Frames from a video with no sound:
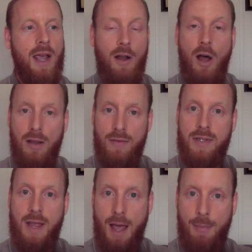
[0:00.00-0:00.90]
And all of
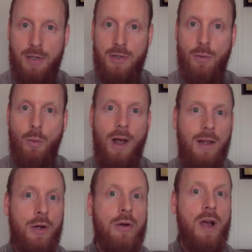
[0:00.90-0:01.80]
this happened
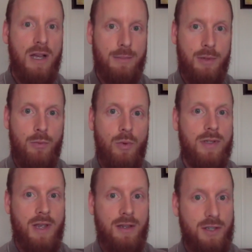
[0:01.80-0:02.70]
while her husband
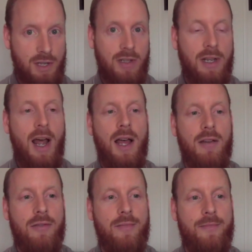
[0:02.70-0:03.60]
was still
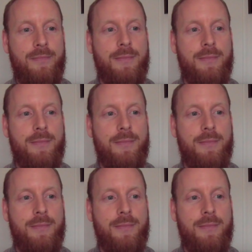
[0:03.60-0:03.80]
alive.